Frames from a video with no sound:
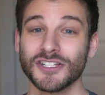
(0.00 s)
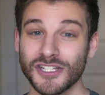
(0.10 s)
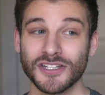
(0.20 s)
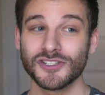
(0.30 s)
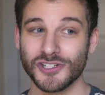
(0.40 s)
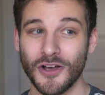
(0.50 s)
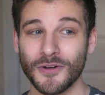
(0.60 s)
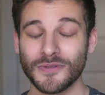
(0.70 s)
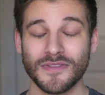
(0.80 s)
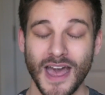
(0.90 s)
she had
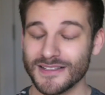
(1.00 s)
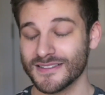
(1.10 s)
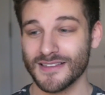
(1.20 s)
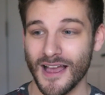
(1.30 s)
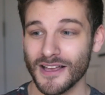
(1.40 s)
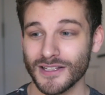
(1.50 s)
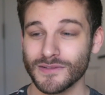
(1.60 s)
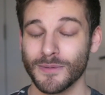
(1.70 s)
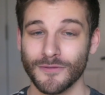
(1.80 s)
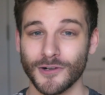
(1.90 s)
shown that style of
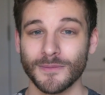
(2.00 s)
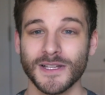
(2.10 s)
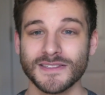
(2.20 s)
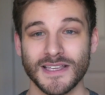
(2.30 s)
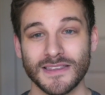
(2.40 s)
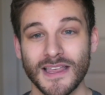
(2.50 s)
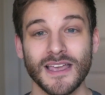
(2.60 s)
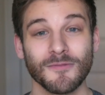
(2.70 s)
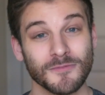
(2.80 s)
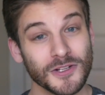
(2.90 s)
a performance, and
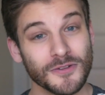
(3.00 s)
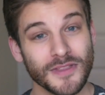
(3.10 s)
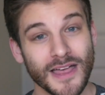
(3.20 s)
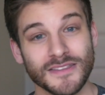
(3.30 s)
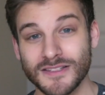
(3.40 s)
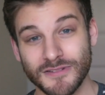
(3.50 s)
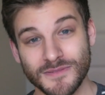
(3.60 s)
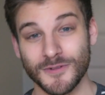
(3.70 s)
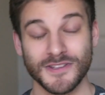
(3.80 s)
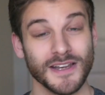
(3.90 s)
they knew that this
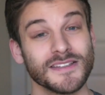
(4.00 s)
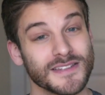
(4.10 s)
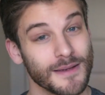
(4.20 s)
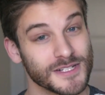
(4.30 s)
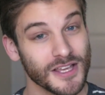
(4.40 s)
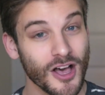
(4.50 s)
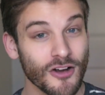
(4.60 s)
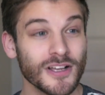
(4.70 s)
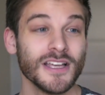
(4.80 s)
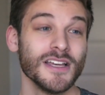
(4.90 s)
was Mercedes' time to
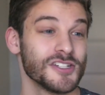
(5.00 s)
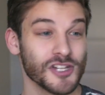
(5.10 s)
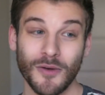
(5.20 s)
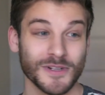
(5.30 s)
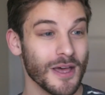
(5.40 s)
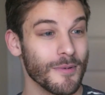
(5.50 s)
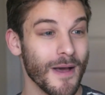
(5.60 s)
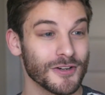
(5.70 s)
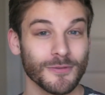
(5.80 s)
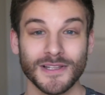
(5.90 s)
go. She opened up
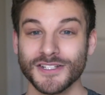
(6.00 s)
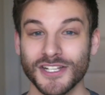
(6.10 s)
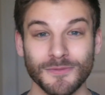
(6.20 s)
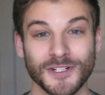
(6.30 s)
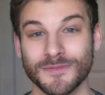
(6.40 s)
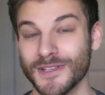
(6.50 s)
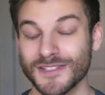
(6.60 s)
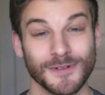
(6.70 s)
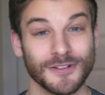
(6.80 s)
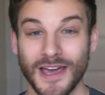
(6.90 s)
about her religion, which
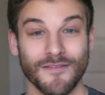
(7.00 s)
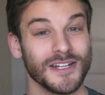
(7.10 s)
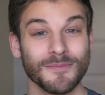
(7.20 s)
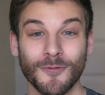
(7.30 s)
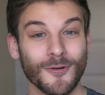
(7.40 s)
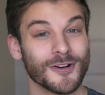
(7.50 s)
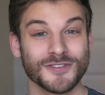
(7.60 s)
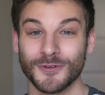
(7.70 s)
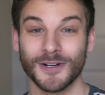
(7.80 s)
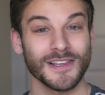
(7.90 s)
means we don't have any more
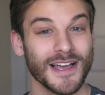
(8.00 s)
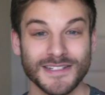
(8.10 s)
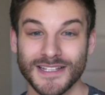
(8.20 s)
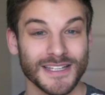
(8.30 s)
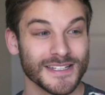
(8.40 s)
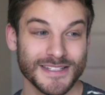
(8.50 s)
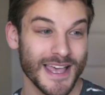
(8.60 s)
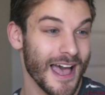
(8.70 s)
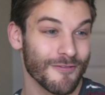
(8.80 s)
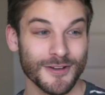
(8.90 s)
storyline
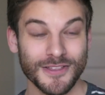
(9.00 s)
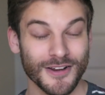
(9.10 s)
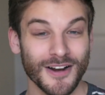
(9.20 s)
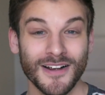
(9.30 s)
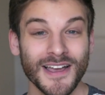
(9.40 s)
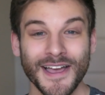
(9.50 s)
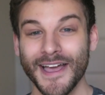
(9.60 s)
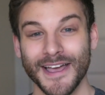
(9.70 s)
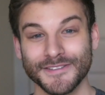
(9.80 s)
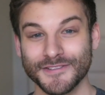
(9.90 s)
to have with her,
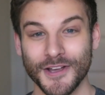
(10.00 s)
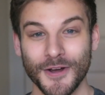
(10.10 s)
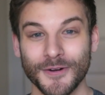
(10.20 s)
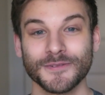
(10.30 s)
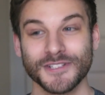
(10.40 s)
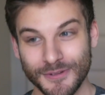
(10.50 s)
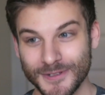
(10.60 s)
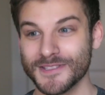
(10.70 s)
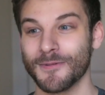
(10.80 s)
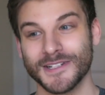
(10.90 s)
and so she
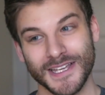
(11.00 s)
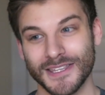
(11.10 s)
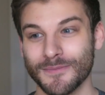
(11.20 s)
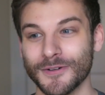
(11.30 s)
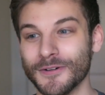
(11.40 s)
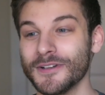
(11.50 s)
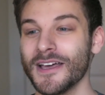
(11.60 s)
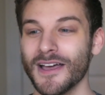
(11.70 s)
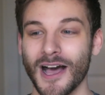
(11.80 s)
was the one to get the boot.